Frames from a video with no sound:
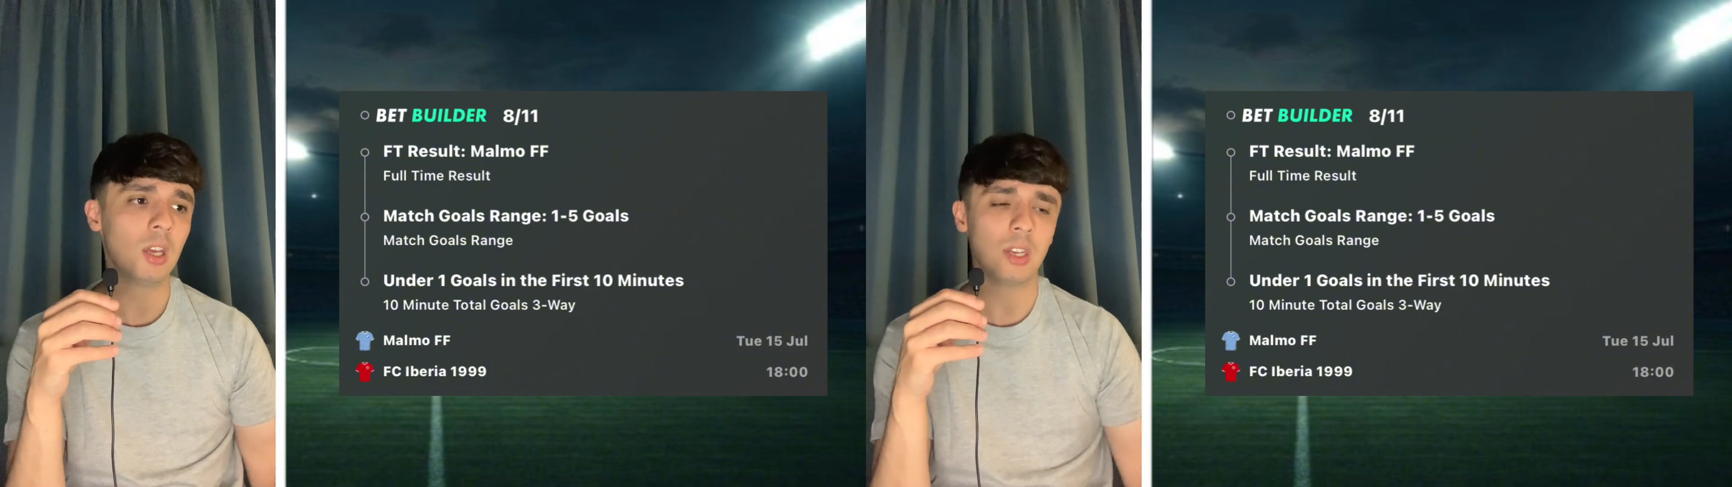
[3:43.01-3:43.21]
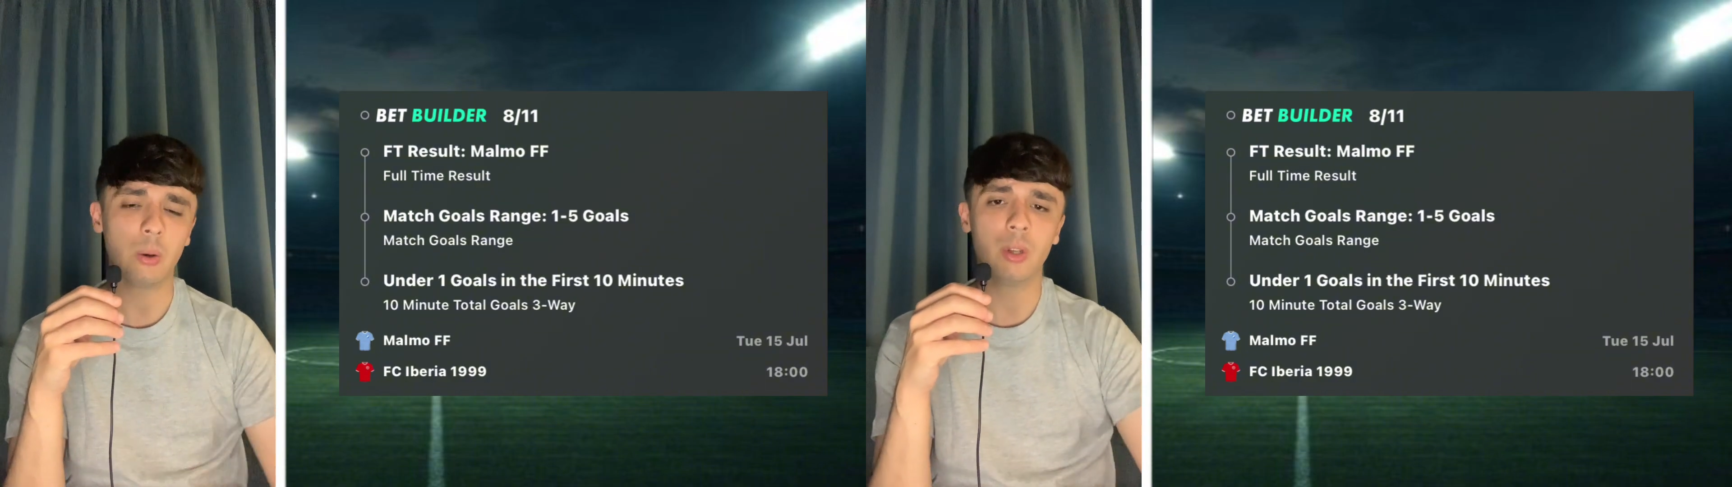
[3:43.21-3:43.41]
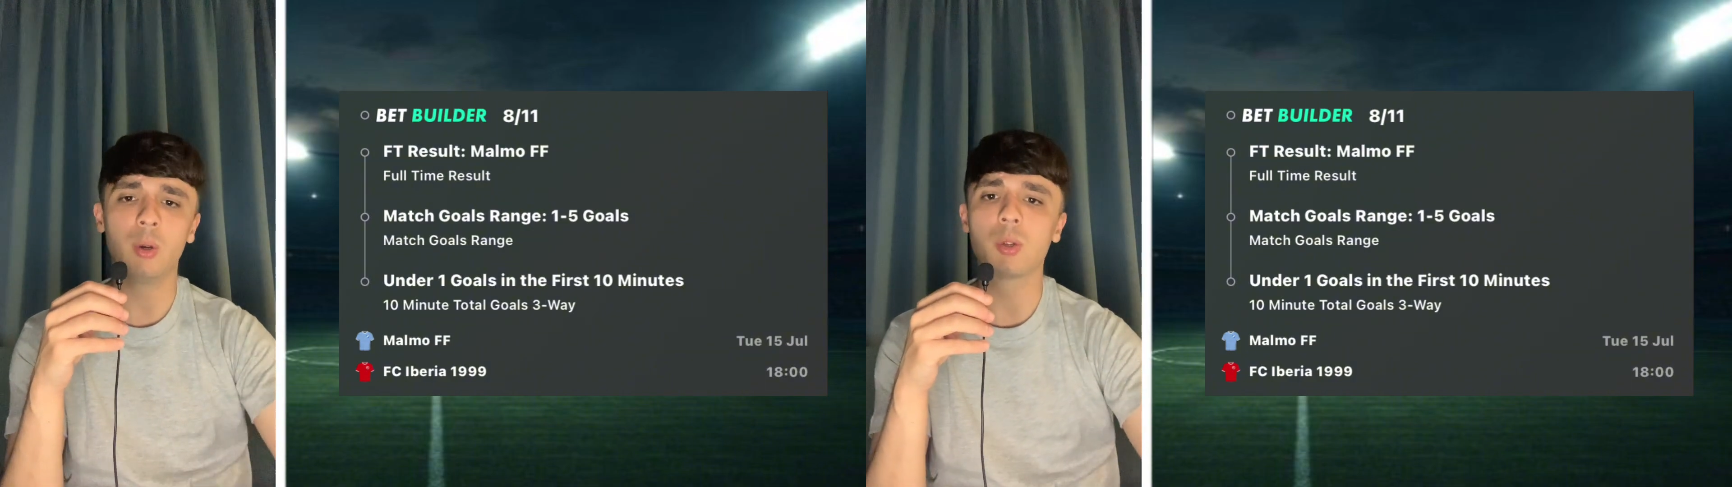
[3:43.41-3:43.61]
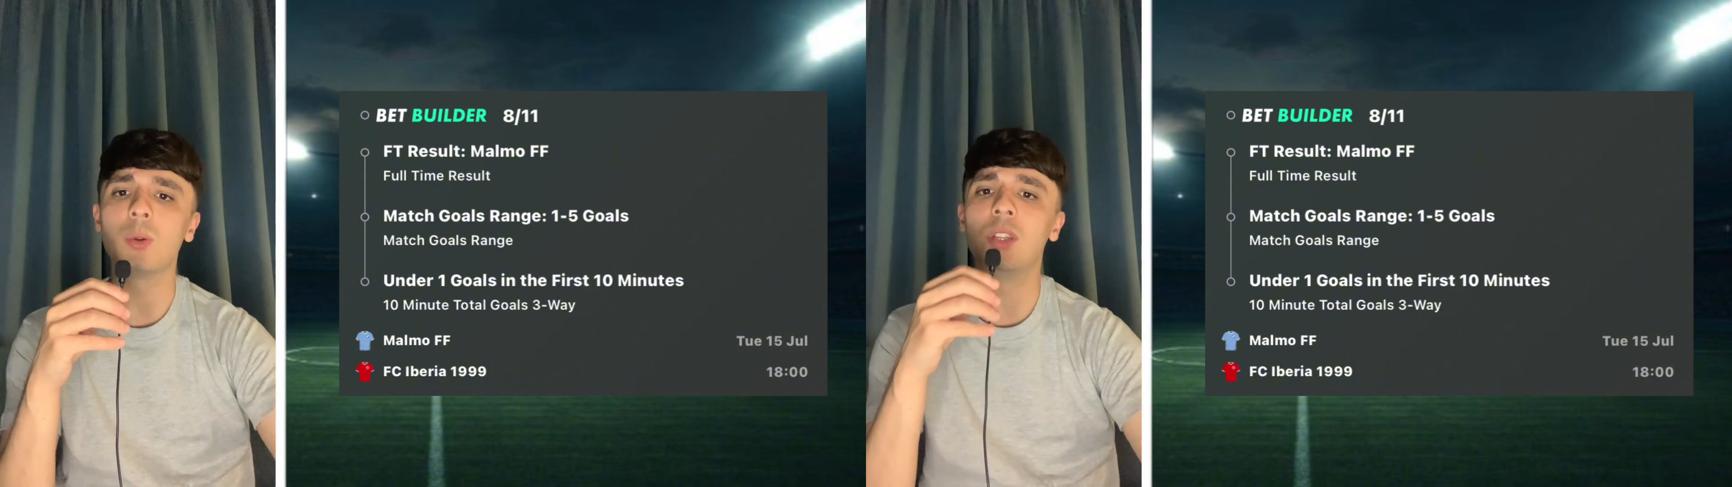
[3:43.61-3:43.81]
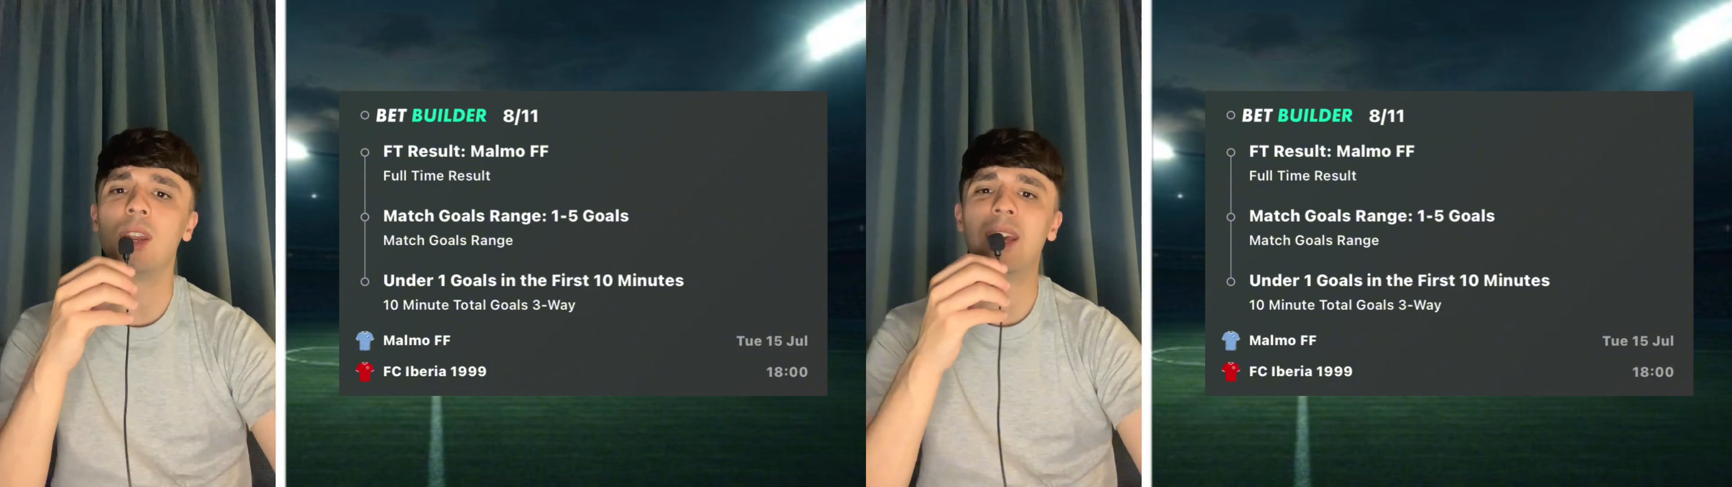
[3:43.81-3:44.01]
Now I know
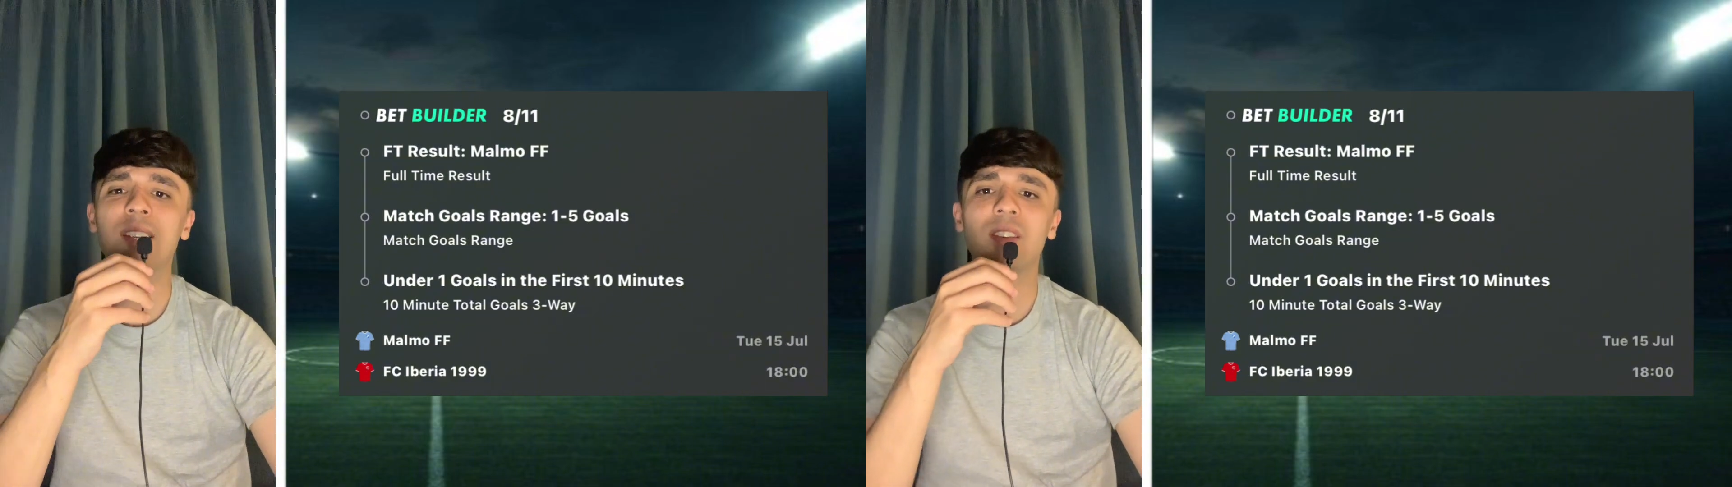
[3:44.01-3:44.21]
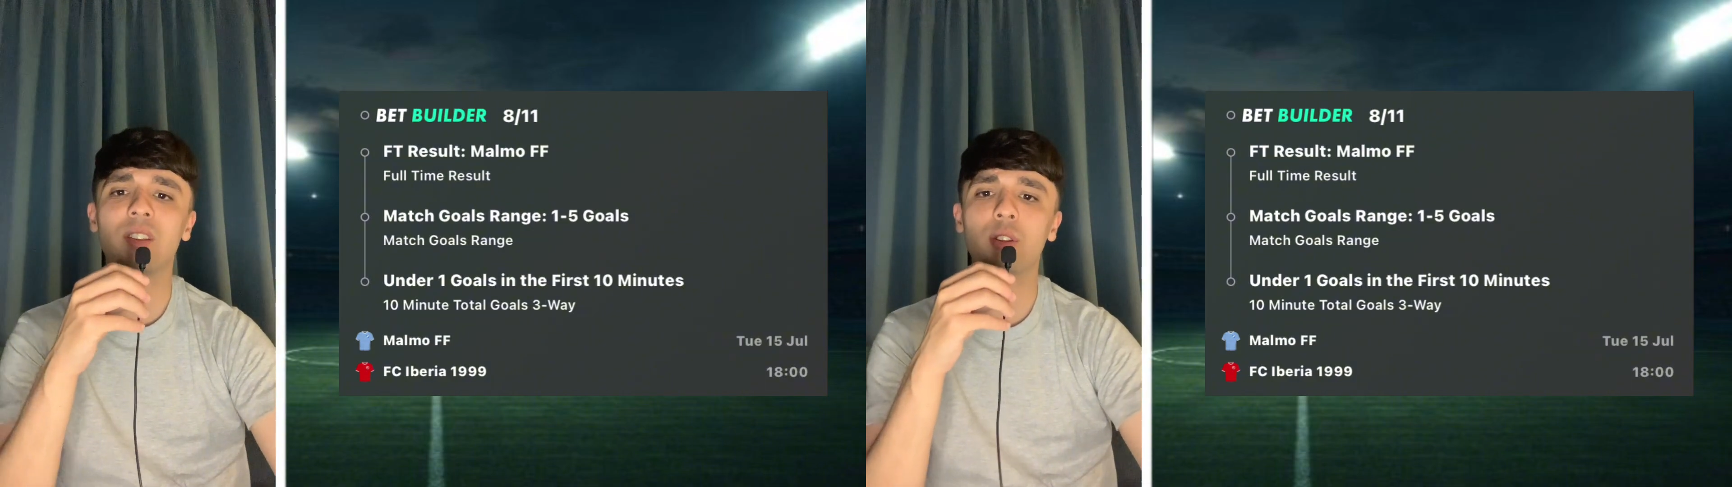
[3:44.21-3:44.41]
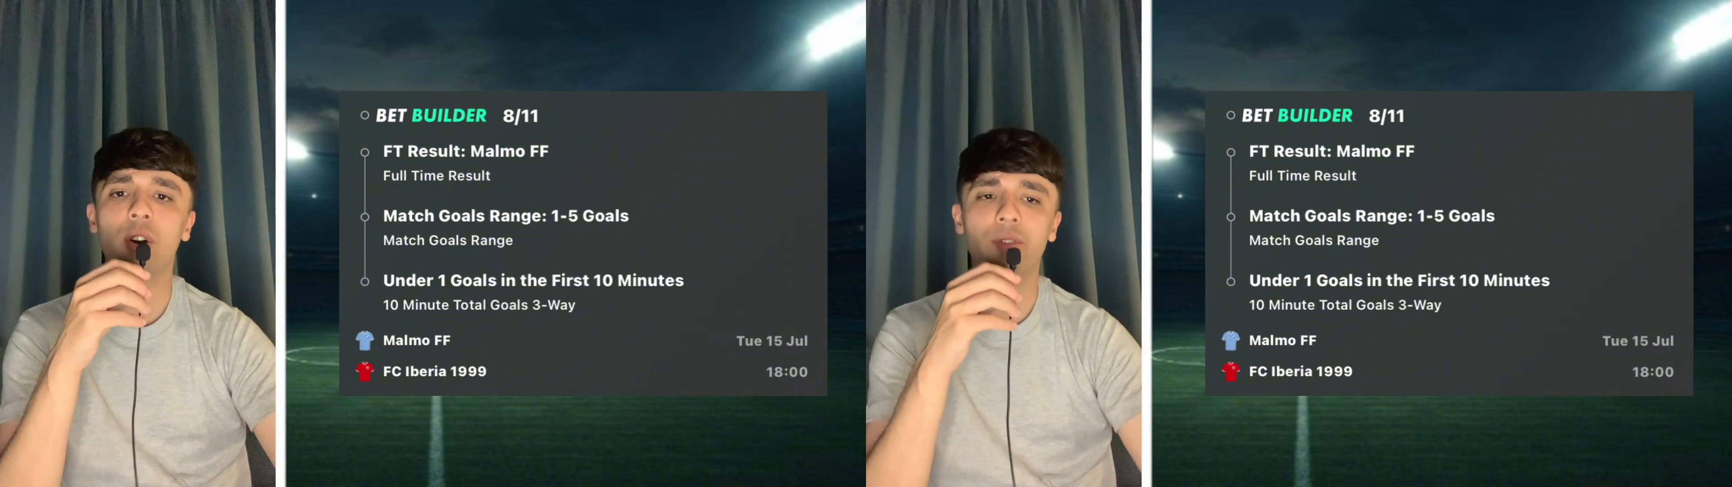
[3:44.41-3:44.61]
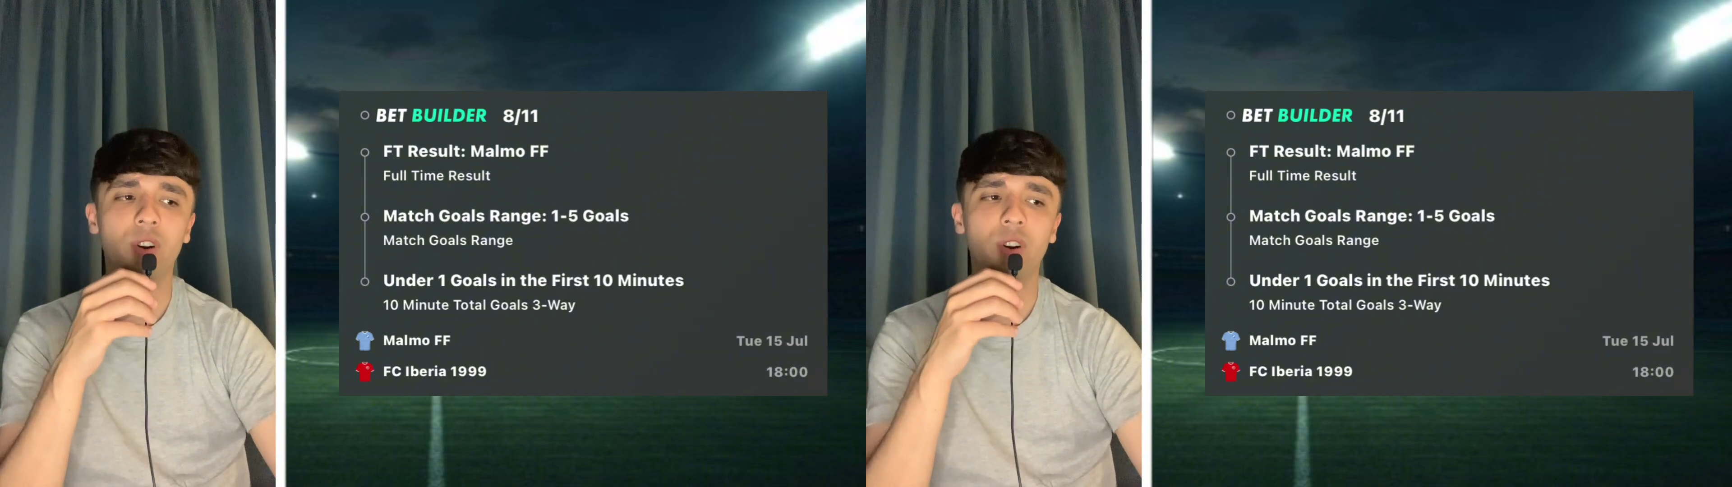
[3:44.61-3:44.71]
Sweden isn't a top